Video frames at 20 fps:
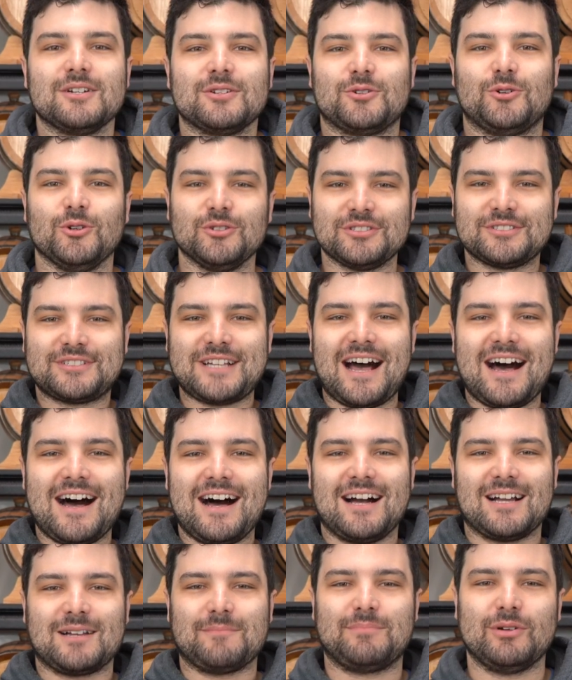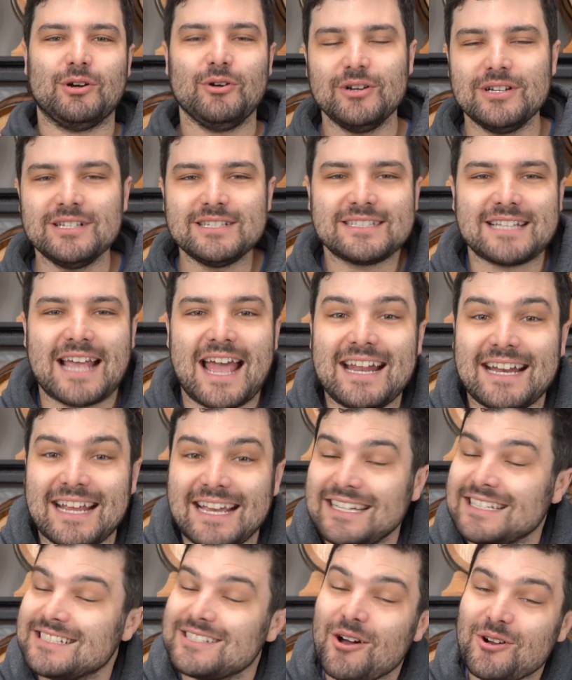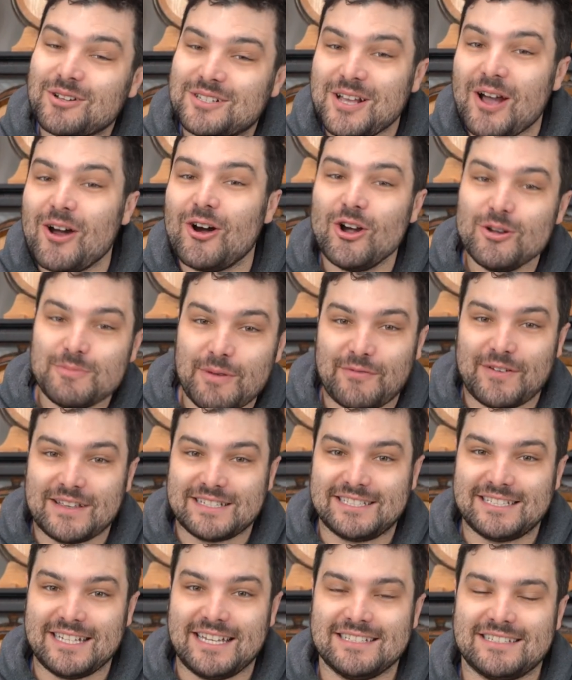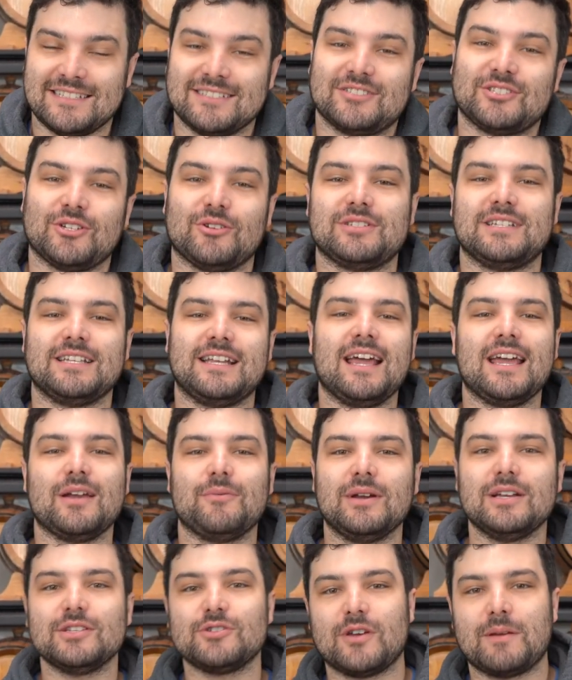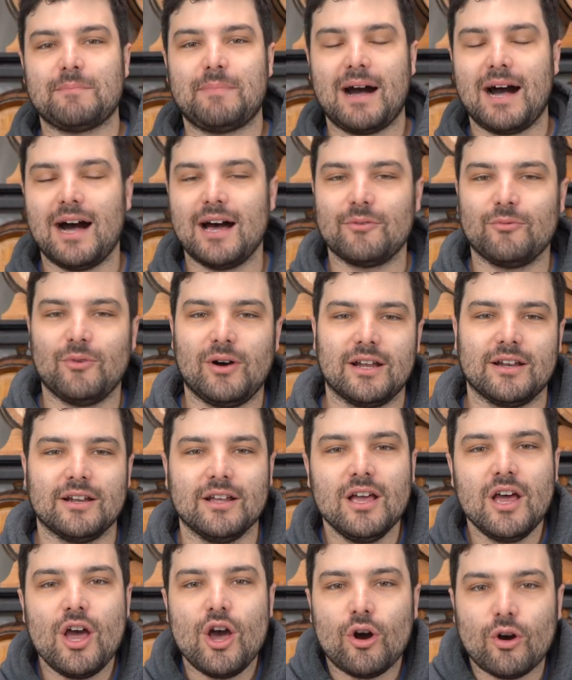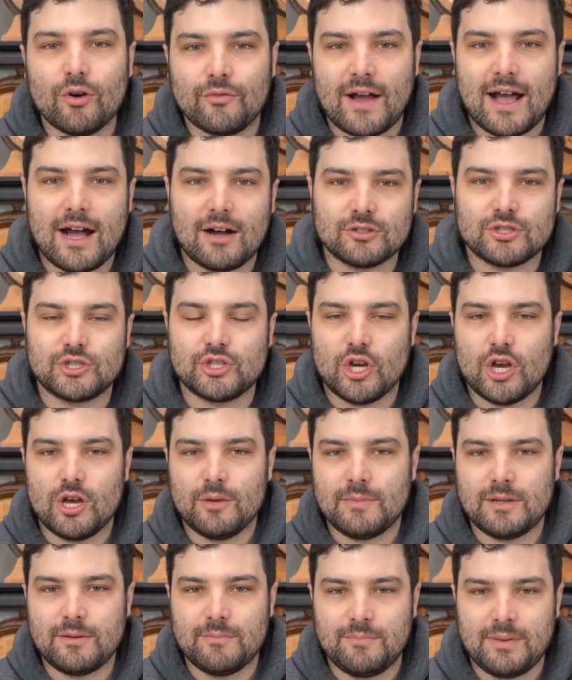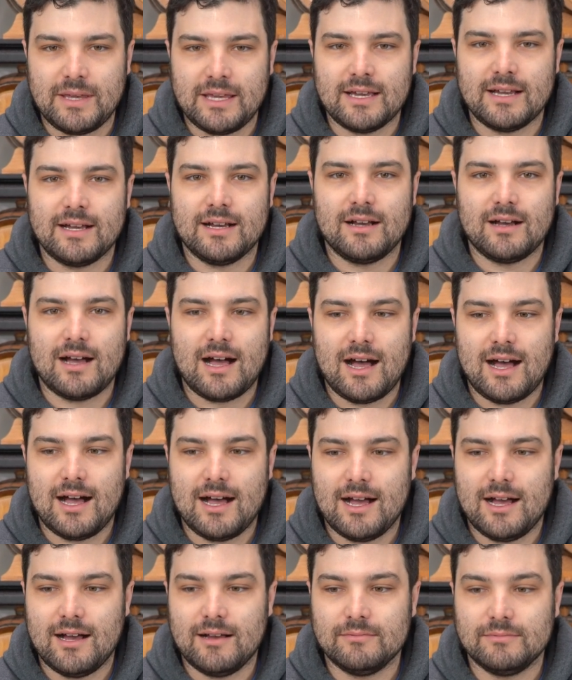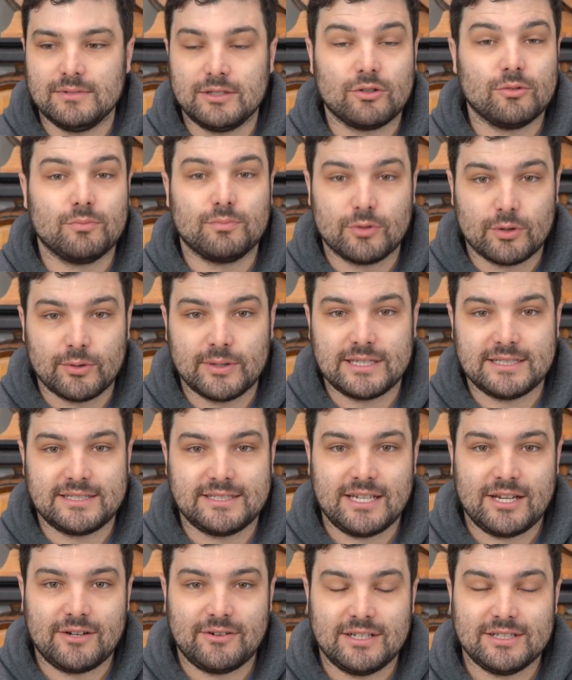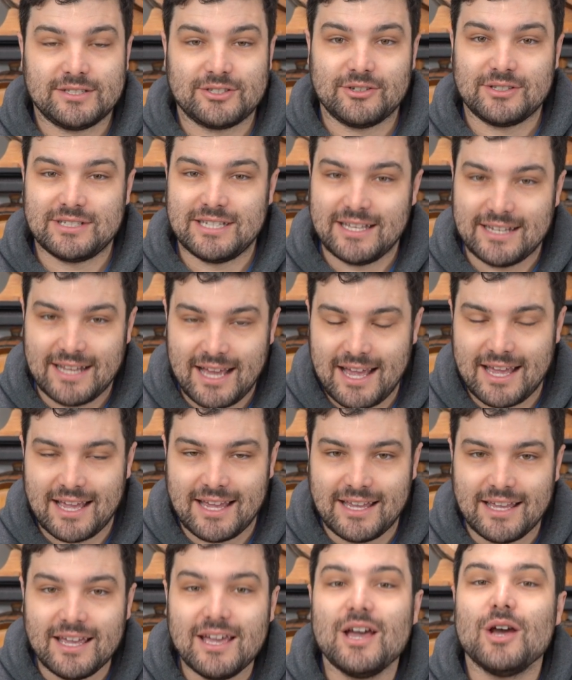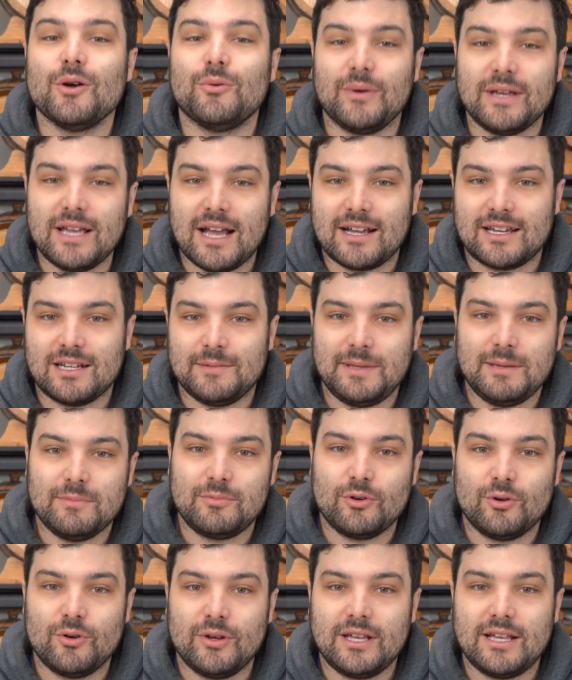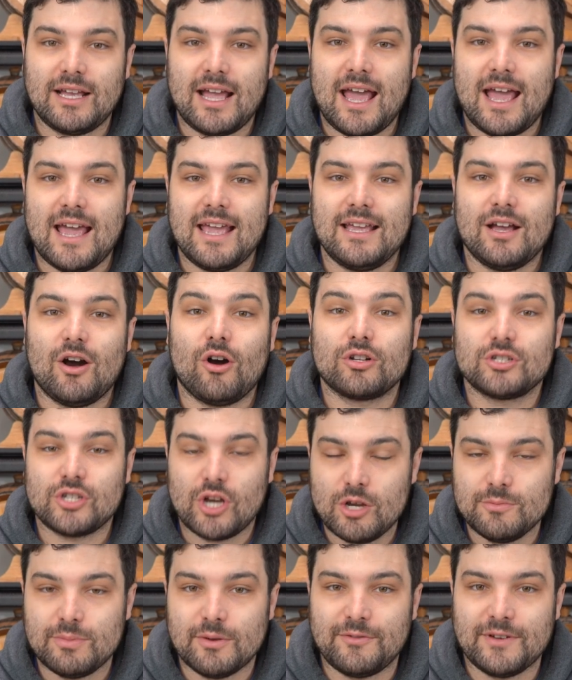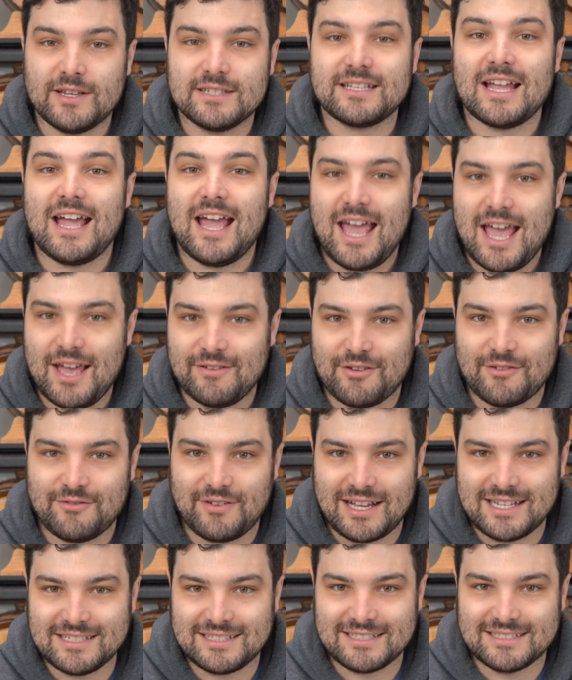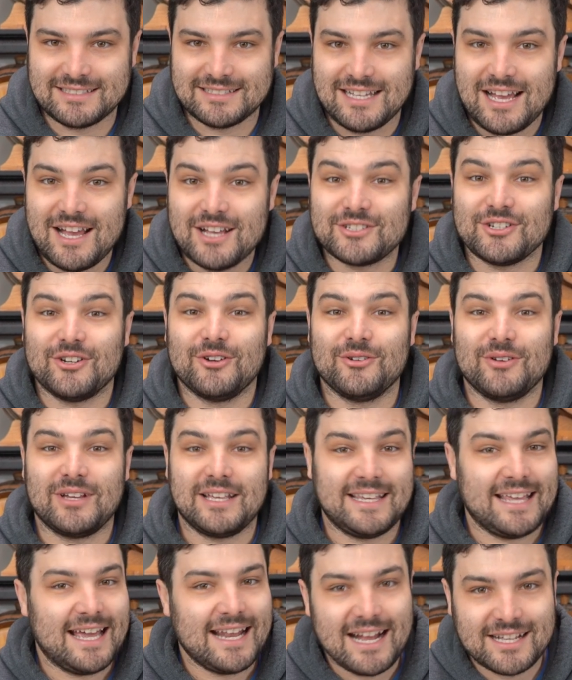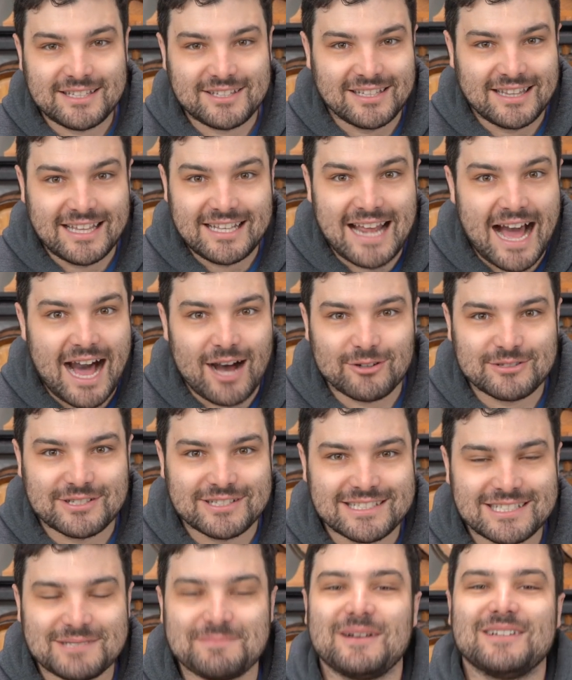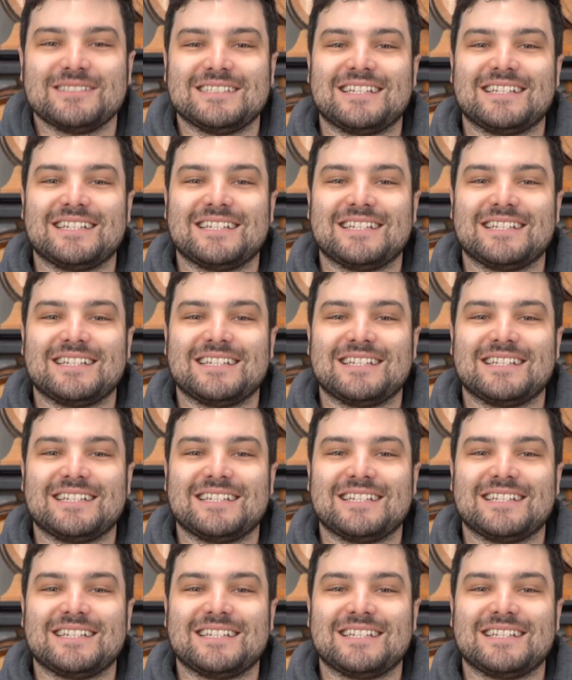Guten Tag, brewers, and it is Oktoberfest season. So today we're doing part 1 of our German beer little brewing series. So today we are going to be brewing a Oktoberfest Hefeweizen. So get out your Lederhausens because